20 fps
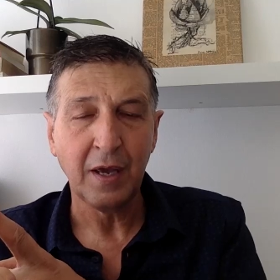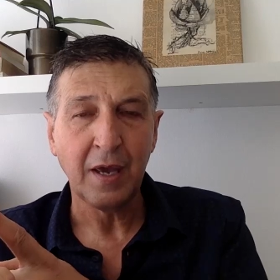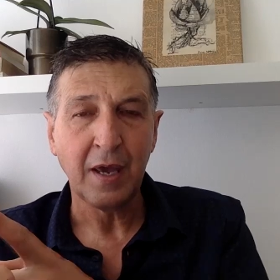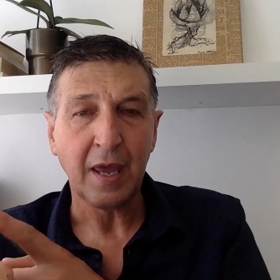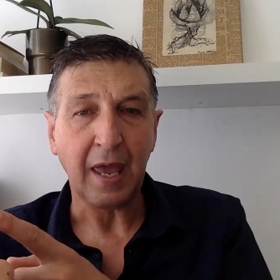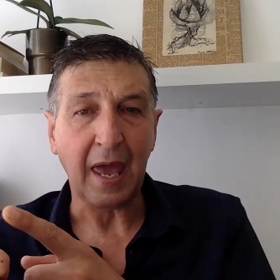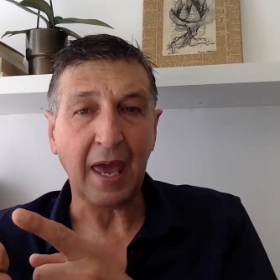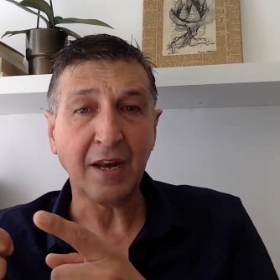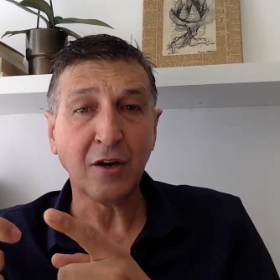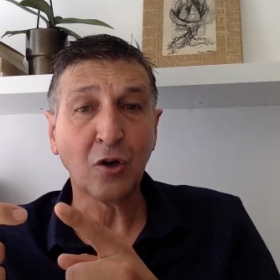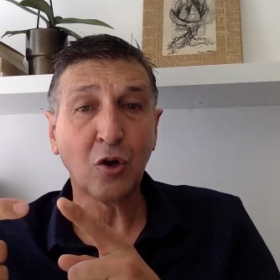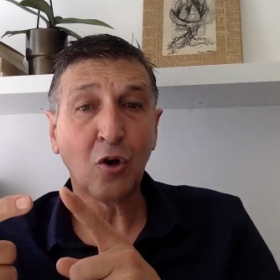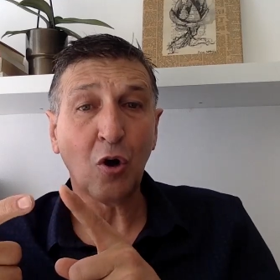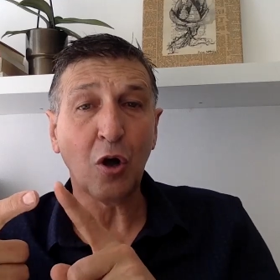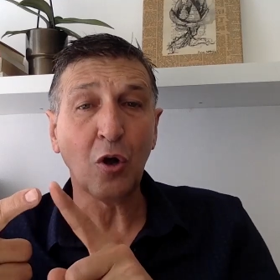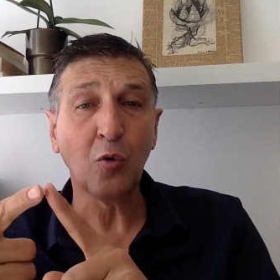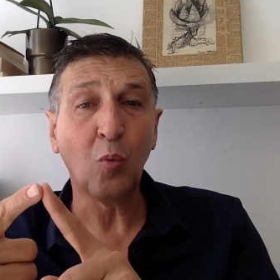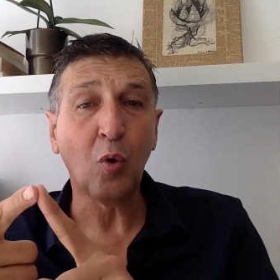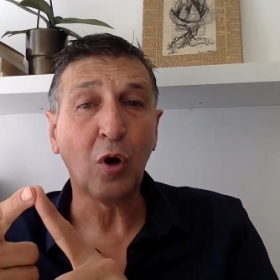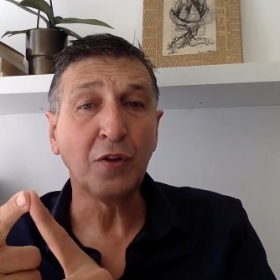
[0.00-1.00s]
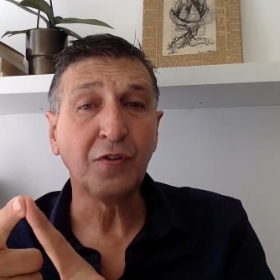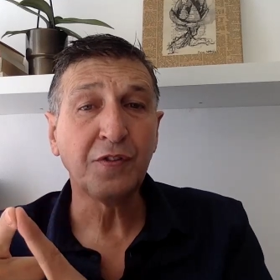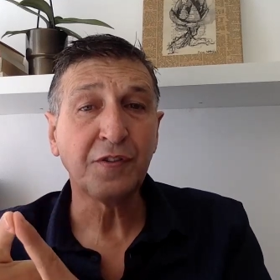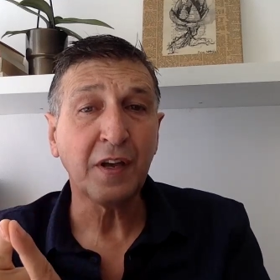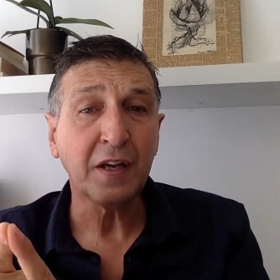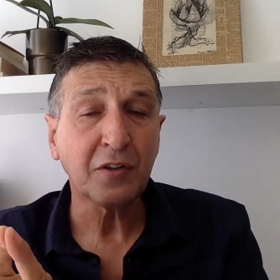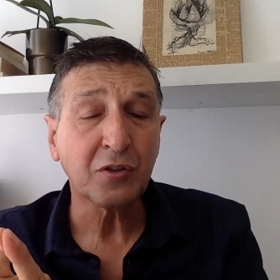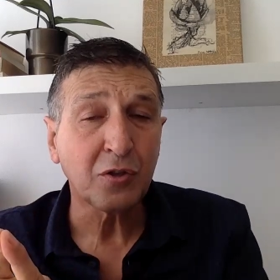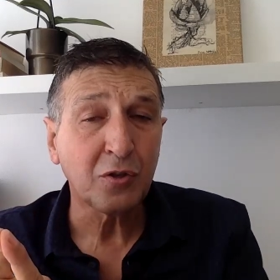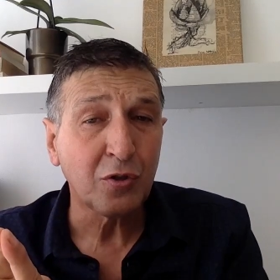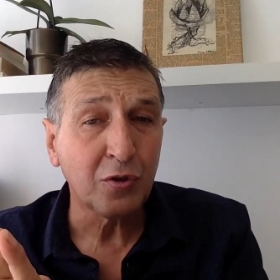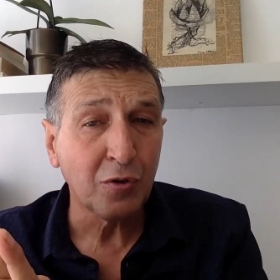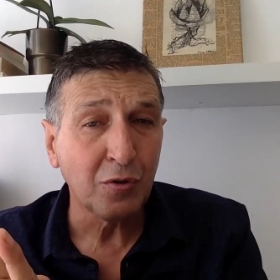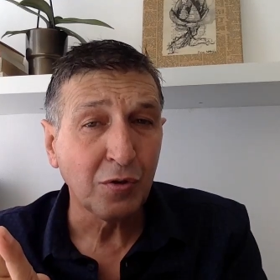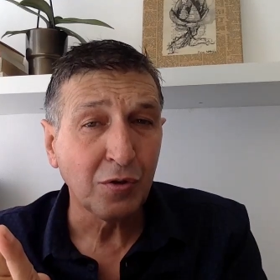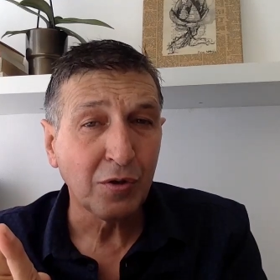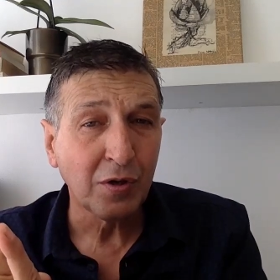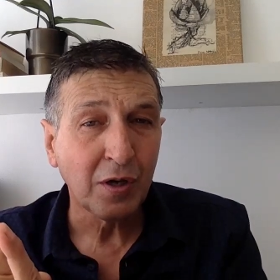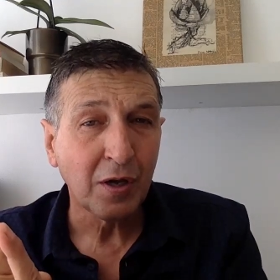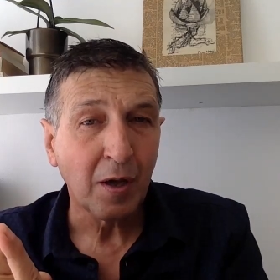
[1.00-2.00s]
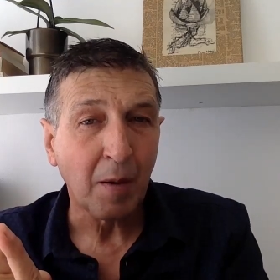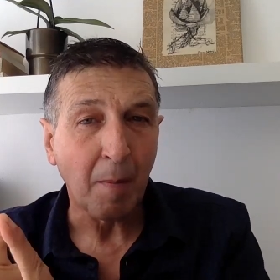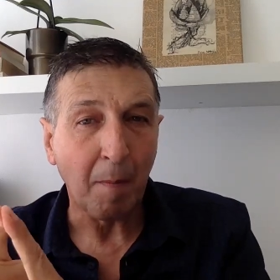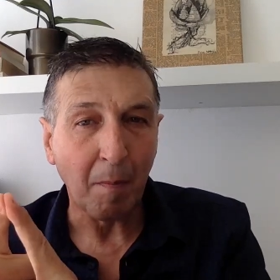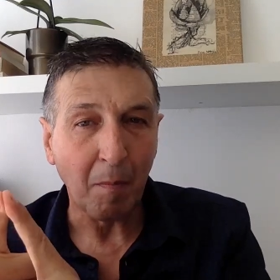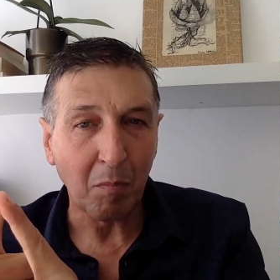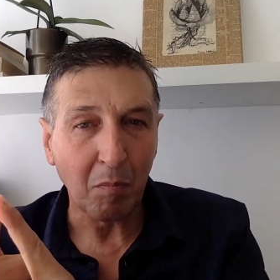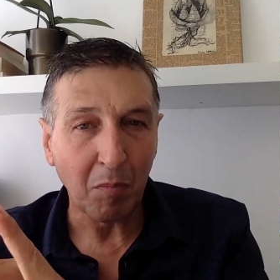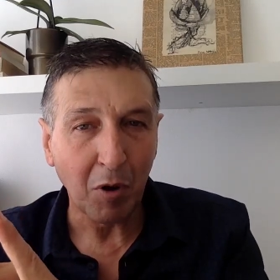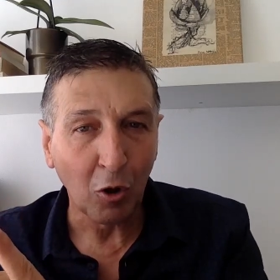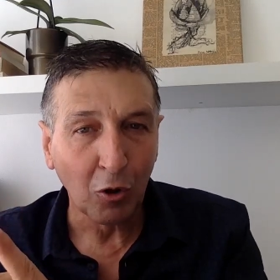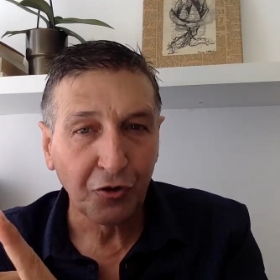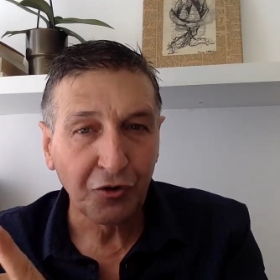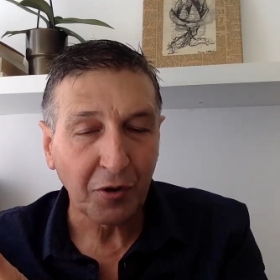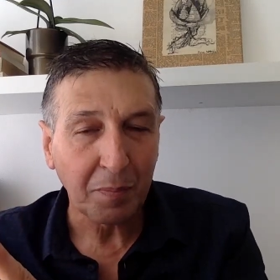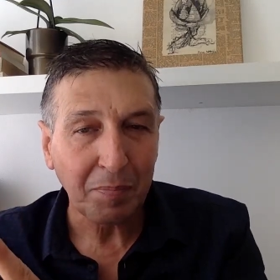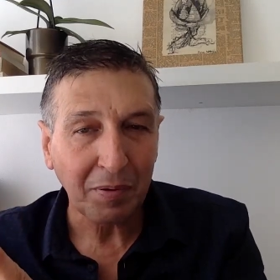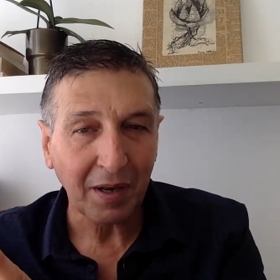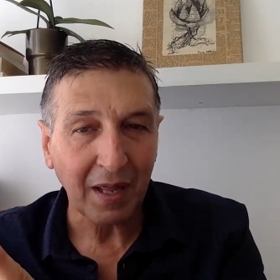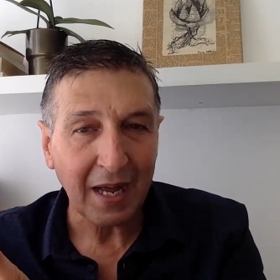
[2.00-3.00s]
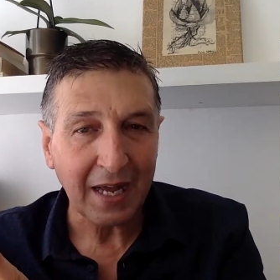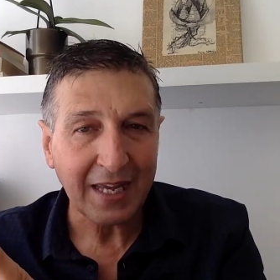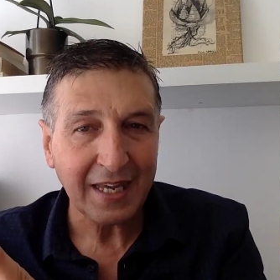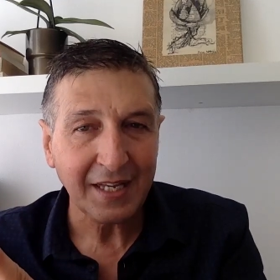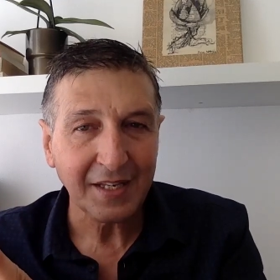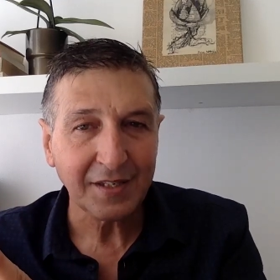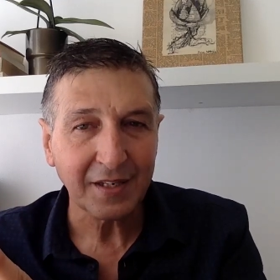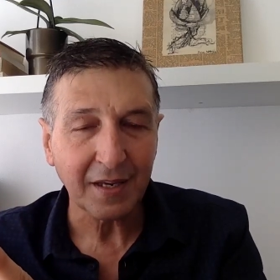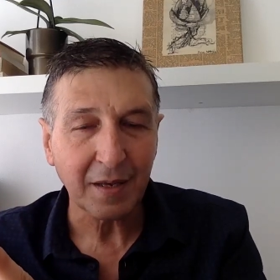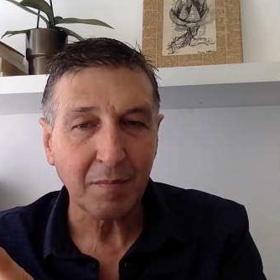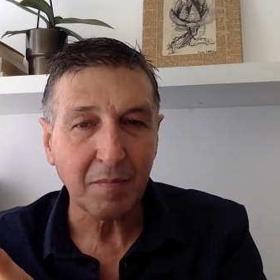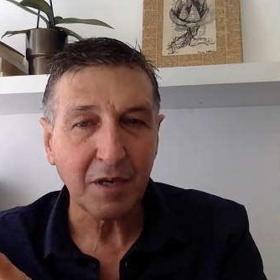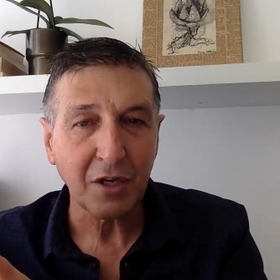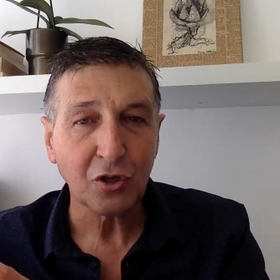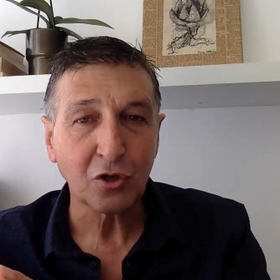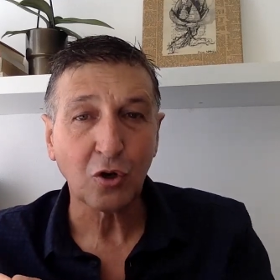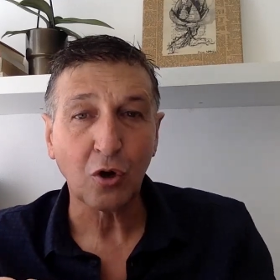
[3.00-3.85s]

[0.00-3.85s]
and God wants us to multiply his image.